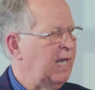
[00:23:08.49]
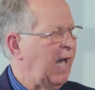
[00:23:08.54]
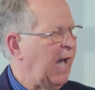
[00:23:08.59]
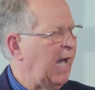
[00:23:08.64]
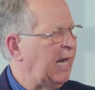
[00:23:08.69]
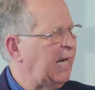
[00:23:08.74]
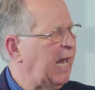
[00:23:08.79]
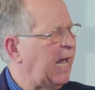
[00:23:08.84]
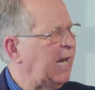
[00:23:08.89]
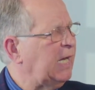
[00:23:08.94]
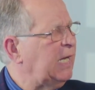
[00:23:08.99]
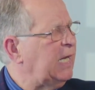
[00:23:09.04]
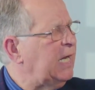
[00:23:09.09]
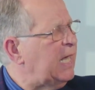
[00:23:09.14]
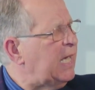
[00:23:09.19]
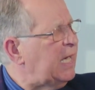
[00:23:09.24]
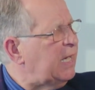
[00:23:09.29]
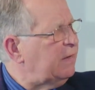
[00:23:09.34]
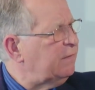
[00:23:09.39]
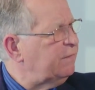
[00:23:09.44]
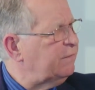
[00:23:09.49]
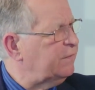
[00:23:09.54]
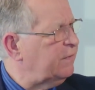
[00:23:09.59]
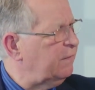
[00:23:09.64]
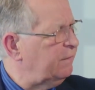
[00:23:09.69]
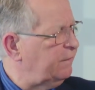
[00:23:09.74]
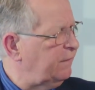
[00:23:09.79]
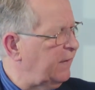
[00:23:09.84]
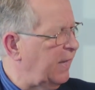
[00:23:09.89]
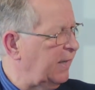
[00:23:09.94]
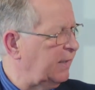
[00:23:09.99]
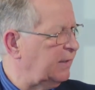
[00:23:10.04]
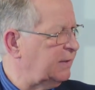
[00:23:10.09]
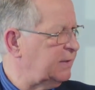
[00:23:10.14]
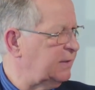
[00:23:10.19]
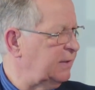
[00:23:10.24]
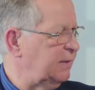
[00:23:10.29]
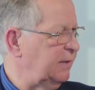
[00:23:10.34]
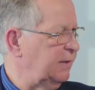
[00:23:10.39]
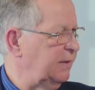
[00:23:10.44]
And I love the
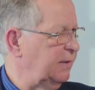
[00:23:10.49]
fact